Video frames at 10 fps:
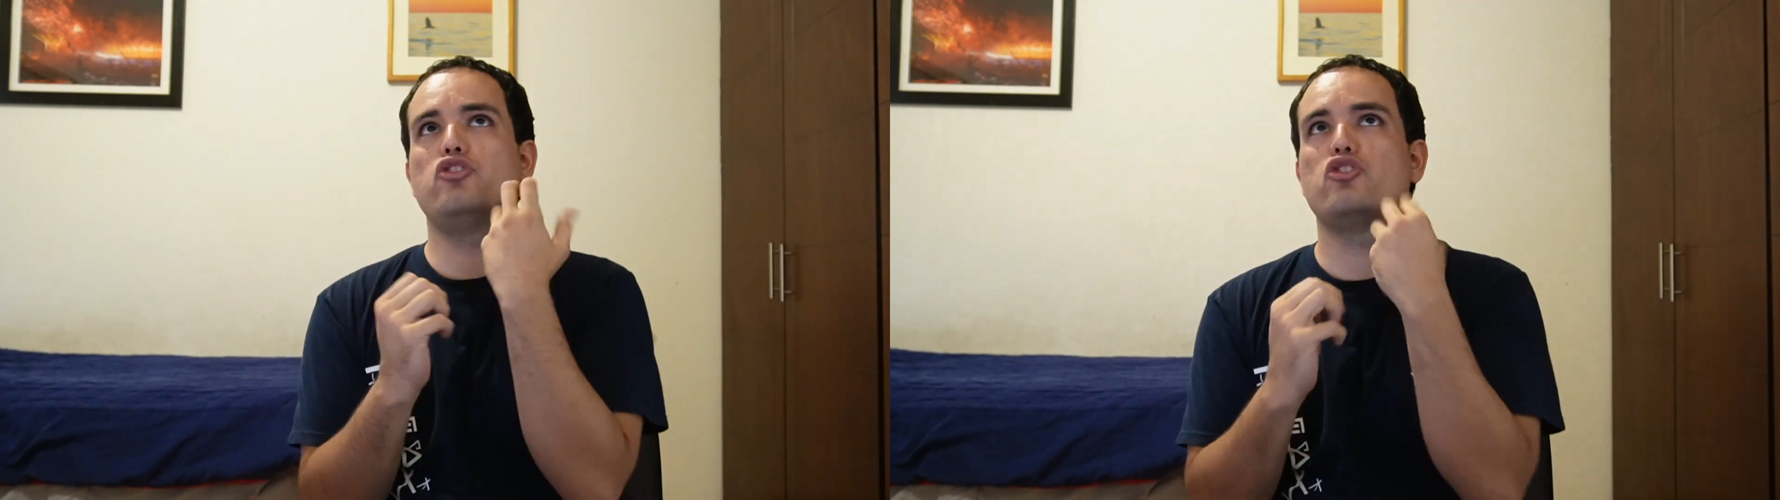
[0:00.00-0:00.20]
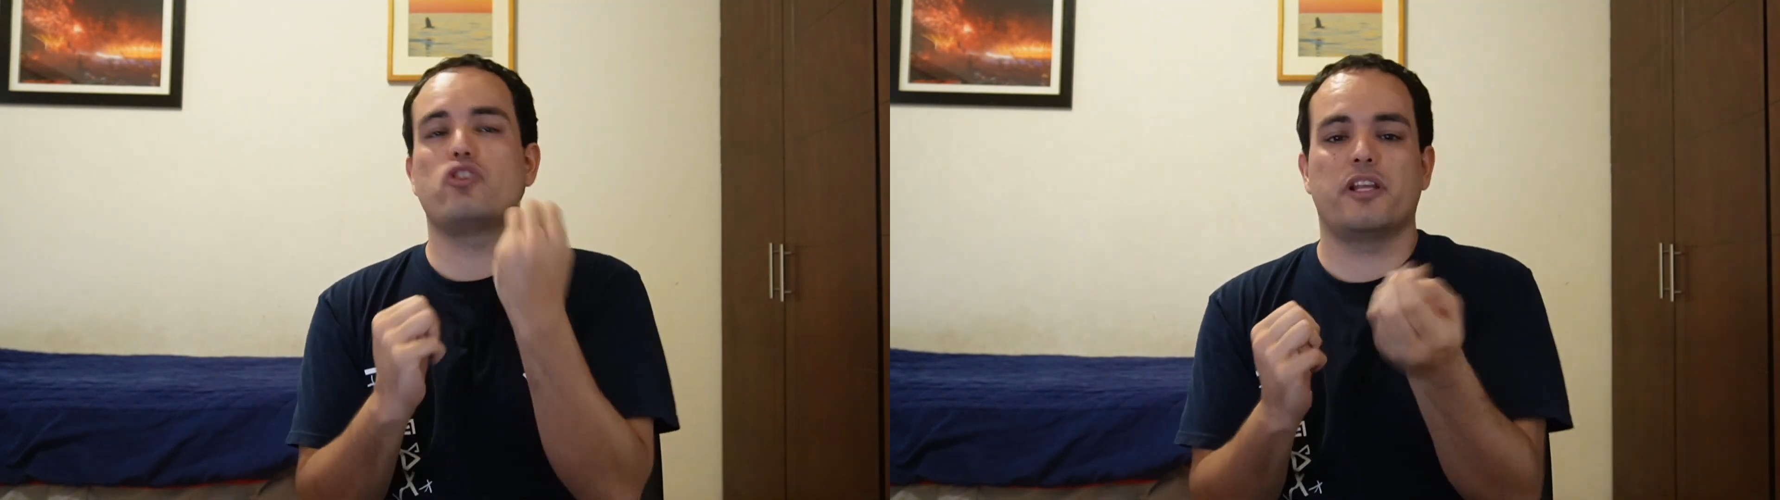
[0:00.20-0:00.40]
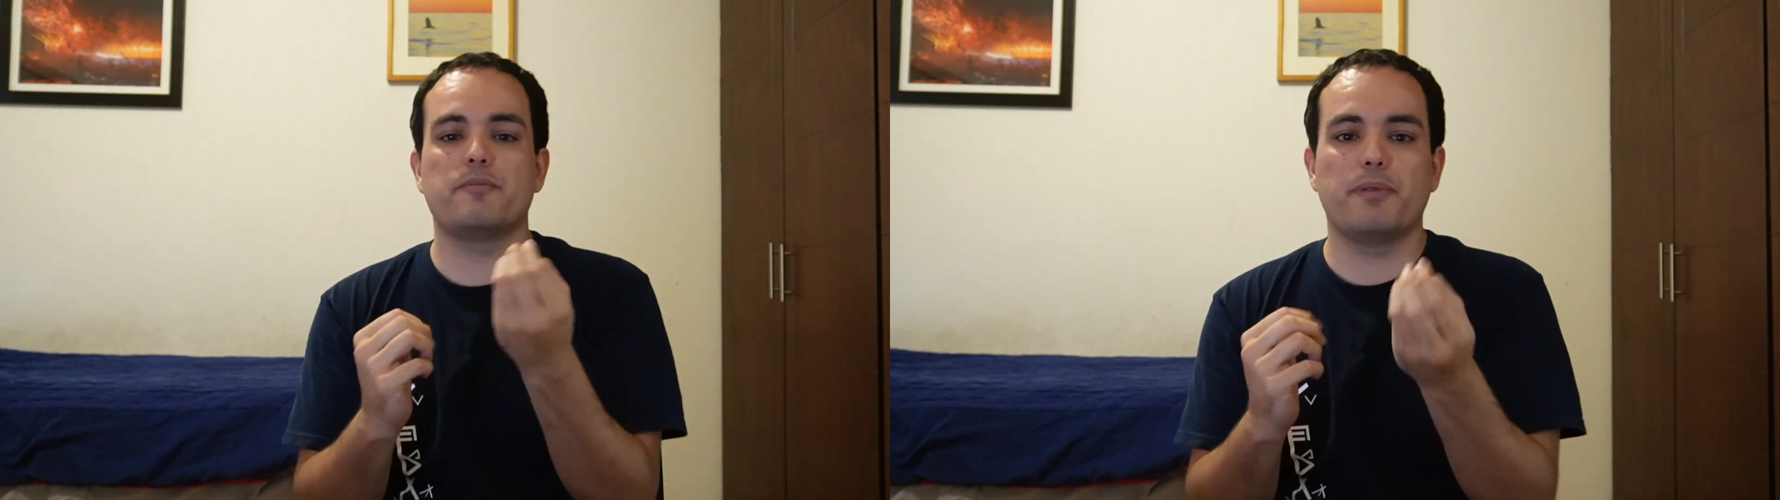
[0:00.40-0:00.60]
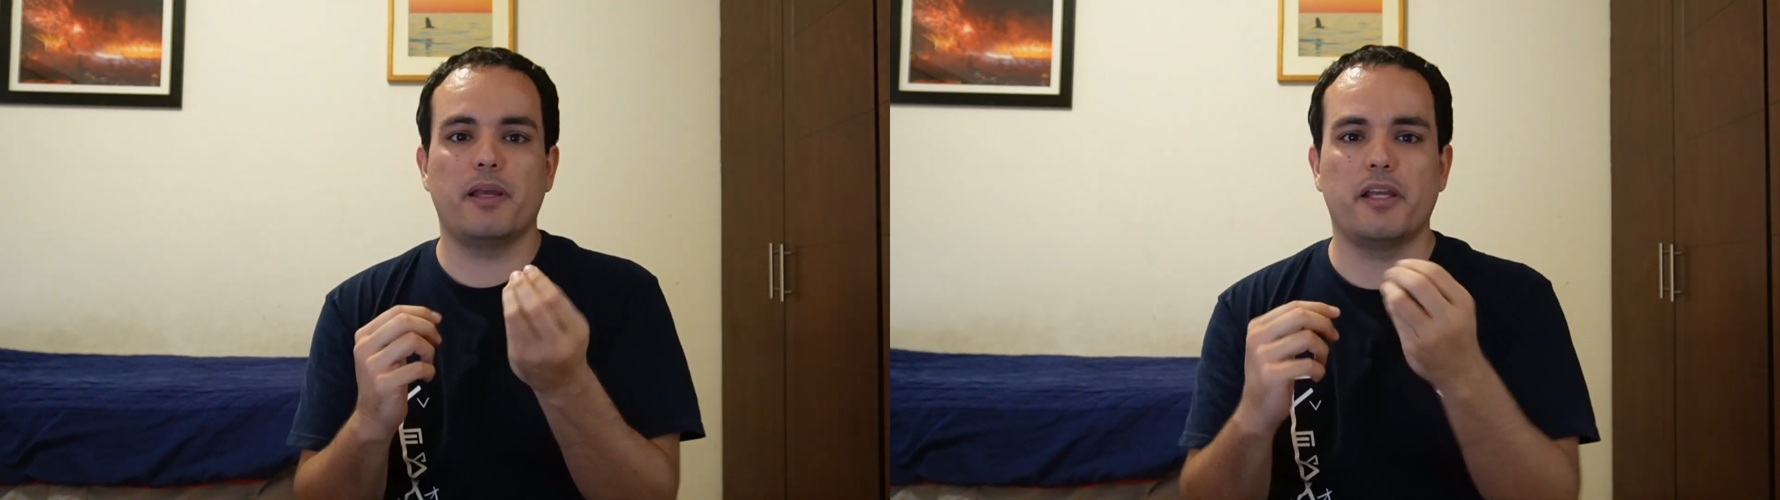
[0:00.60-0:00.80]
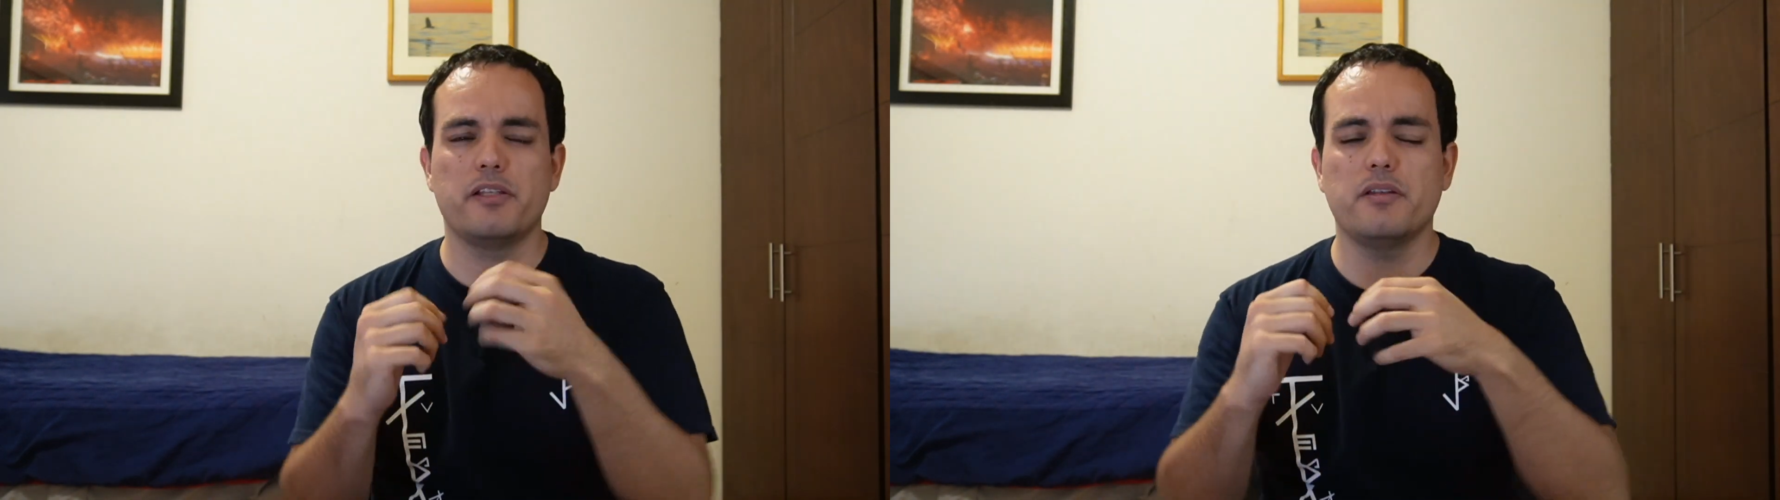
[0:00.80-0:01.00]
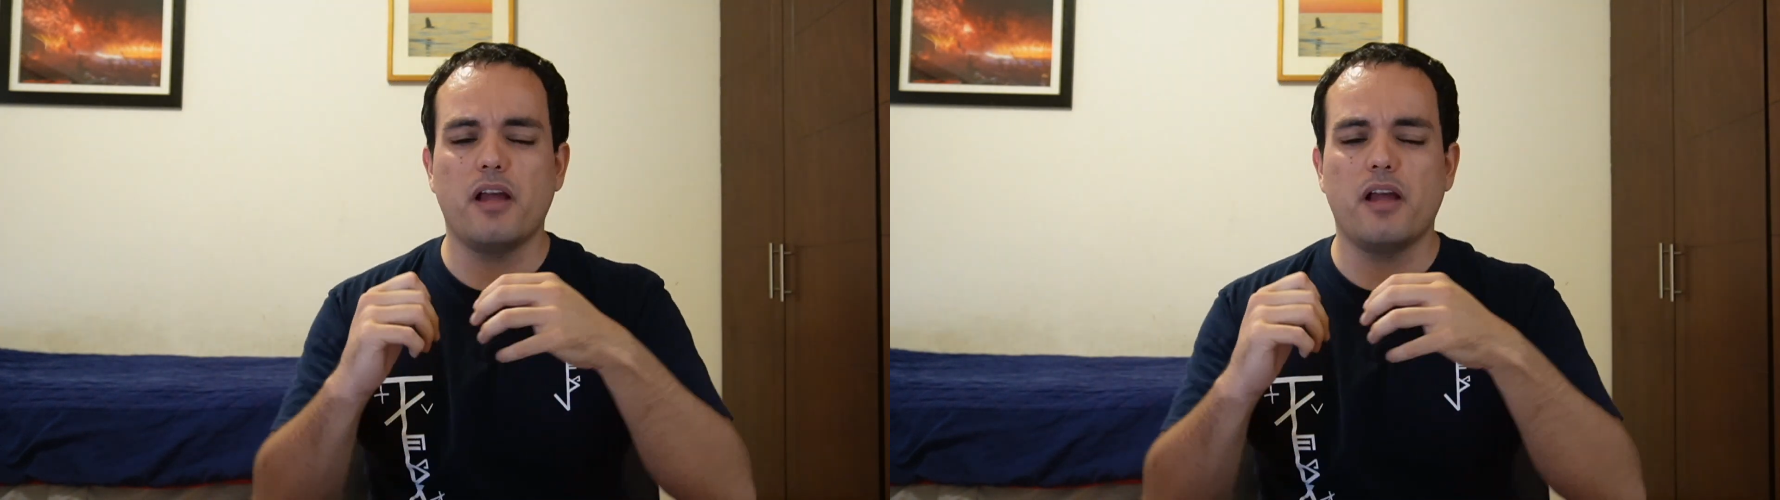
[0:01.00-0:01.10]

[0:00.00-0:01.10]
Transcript: just going to explain